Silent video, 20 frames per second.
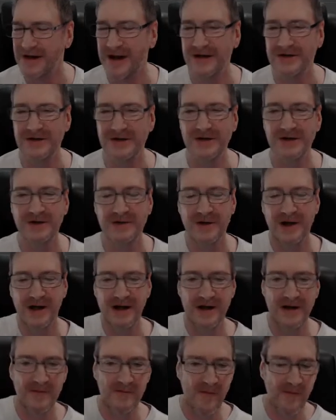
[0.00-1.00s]
Yeah,
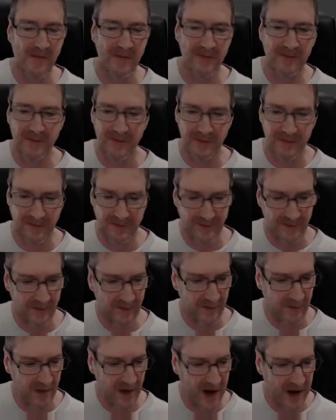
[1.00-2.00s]
do. Um,
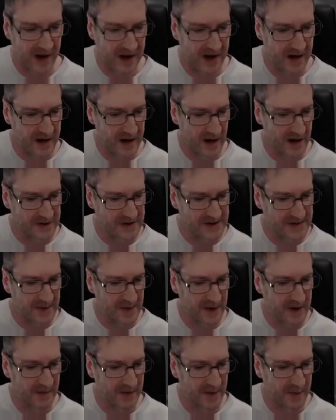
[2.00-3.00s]
again, I'll
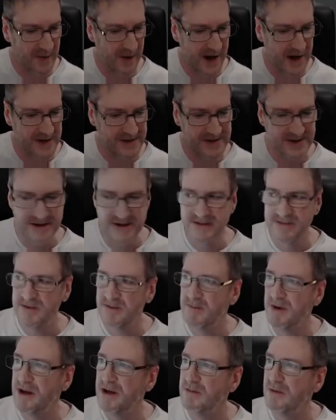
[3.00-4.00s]
just pull up the browser
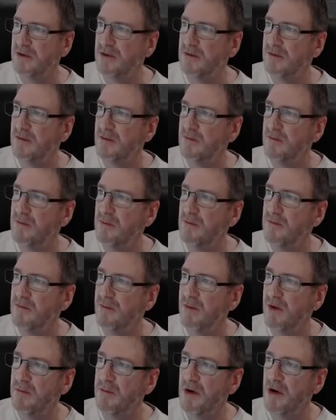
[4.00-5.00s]
just for people
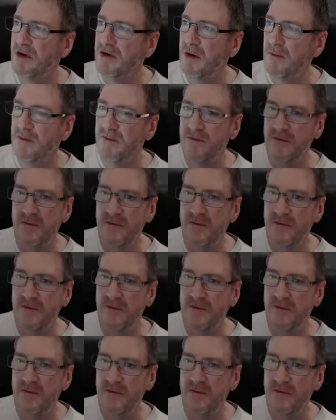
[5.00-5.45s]
that might